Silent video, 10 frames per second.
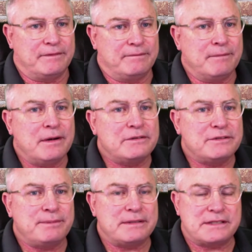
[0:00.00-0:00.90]

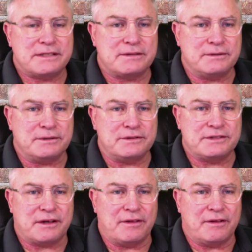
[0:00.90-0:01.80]
most business schools,
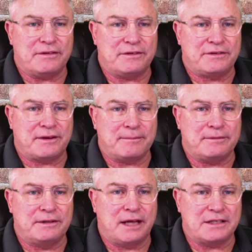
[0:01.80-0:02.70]
although some
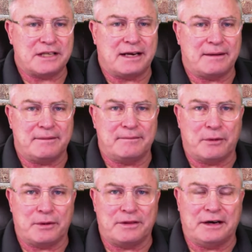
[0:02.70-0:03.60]
touch on it
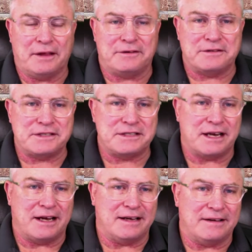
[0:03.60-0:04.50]
more than others,
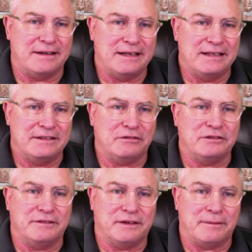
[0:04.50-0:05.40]
don't
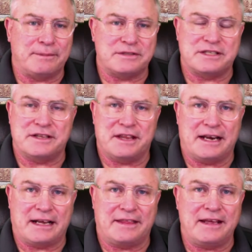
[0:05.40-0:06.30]
develop those
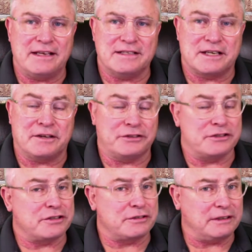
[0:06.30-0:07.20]
synthetic thinking skills, and
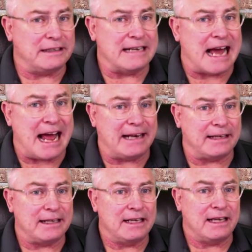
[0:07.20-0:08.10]
certainly not
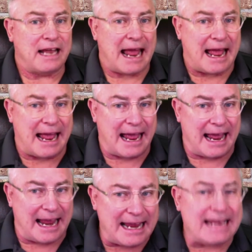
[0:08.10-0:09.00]

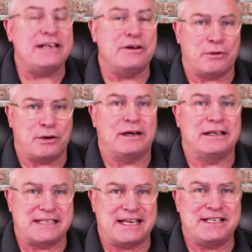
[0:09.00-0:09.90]
in your
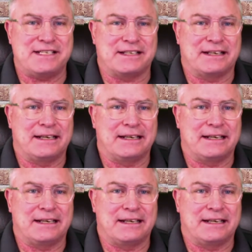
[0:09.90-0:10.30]
organization.